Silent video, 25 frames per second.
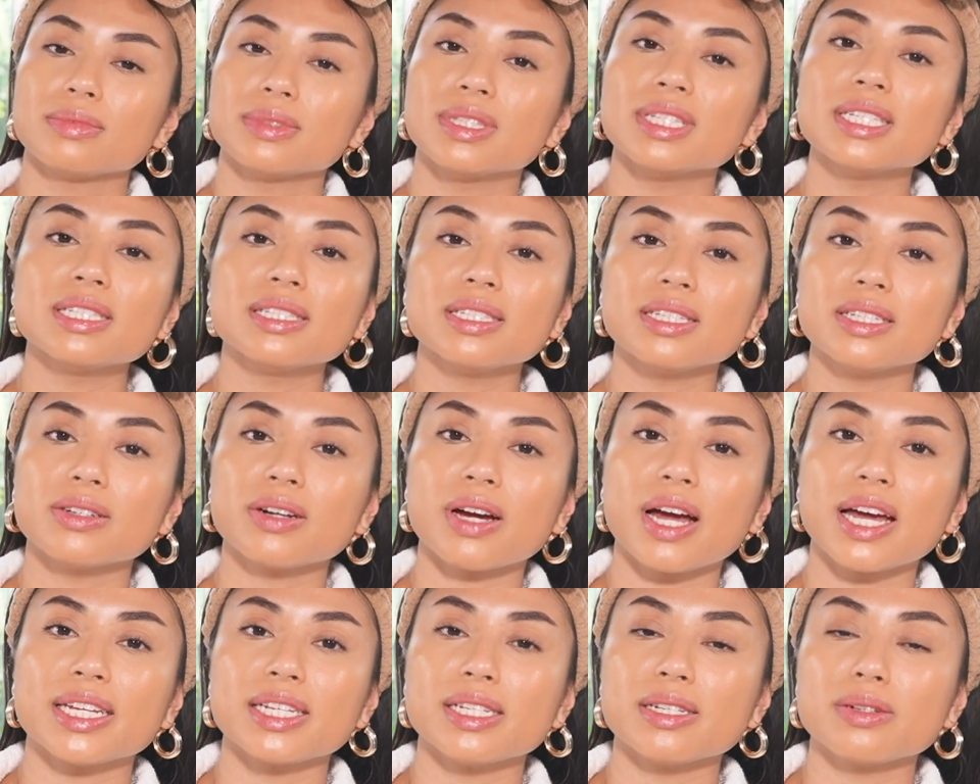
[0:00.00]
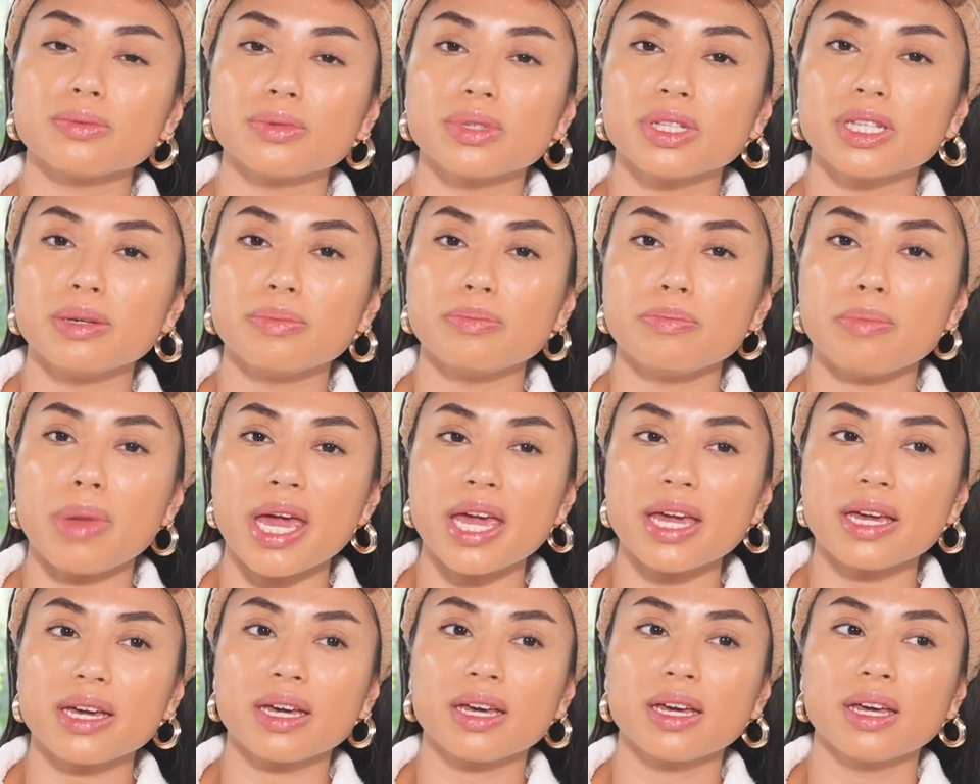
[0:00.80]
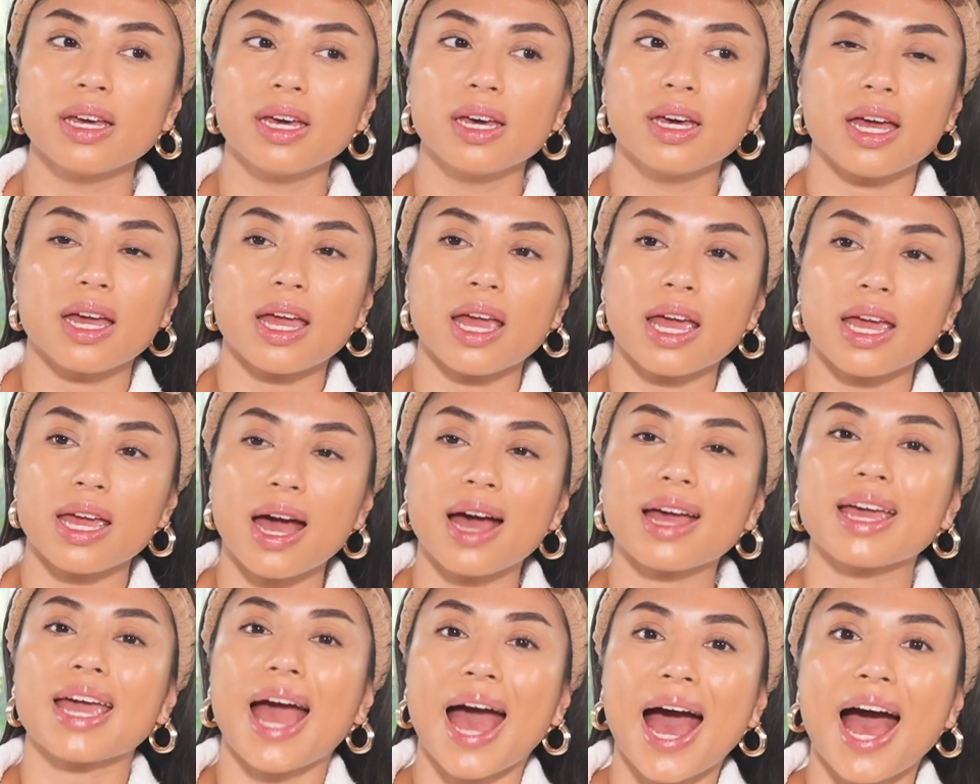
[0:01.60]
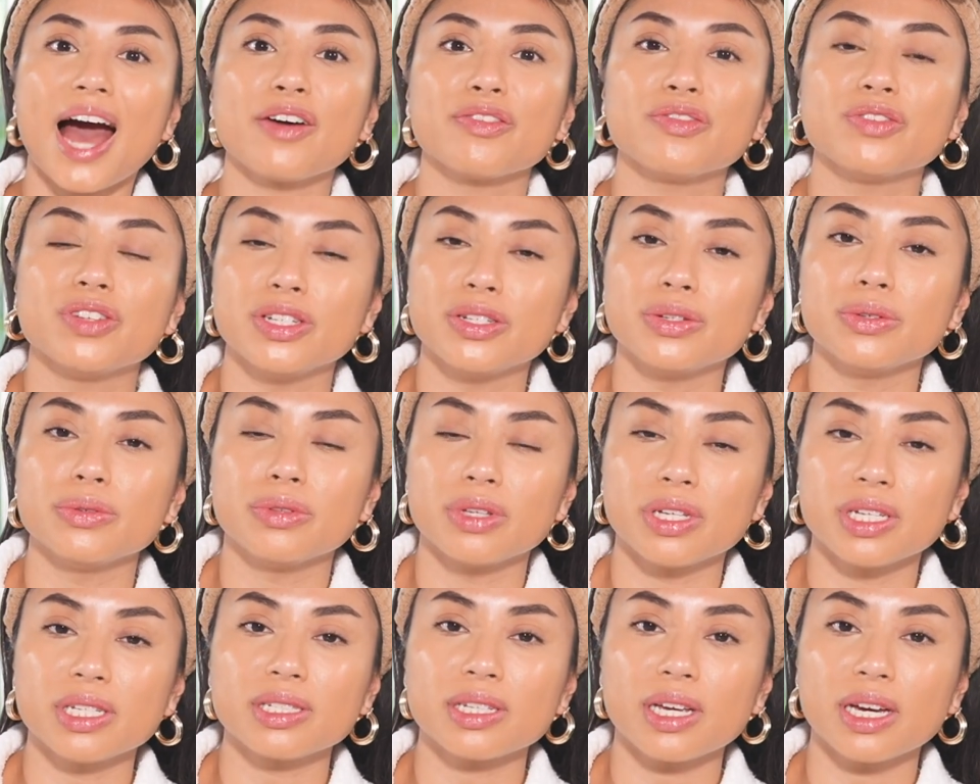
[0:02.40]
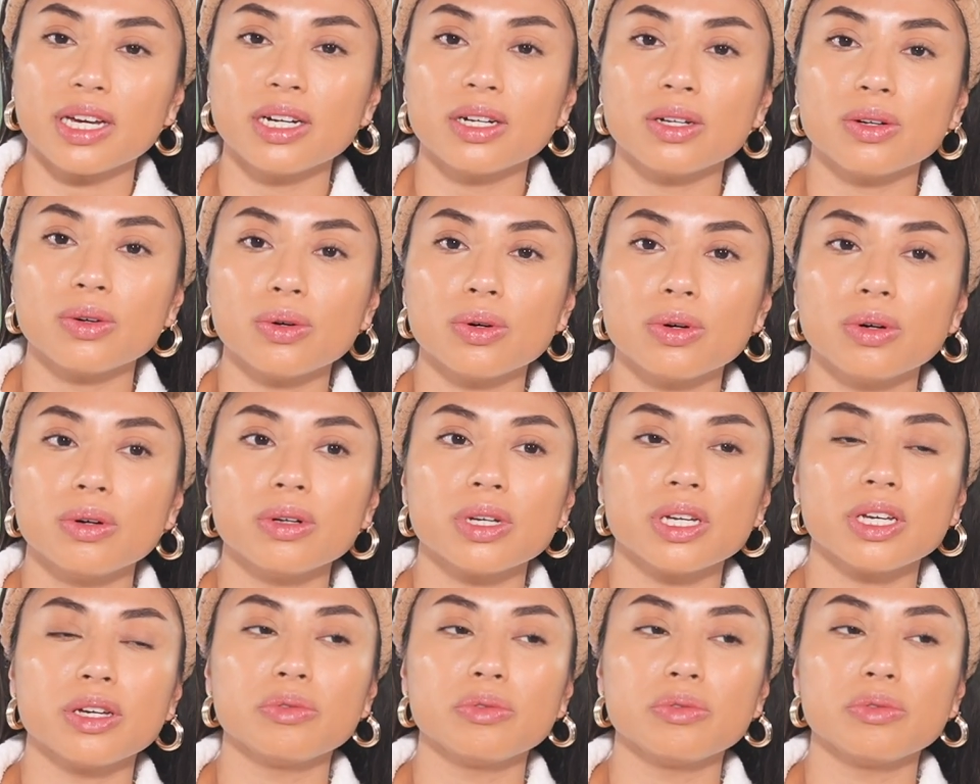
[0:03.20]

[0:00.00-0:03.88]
This year, I didn't really make a, I have to do this kind of goal.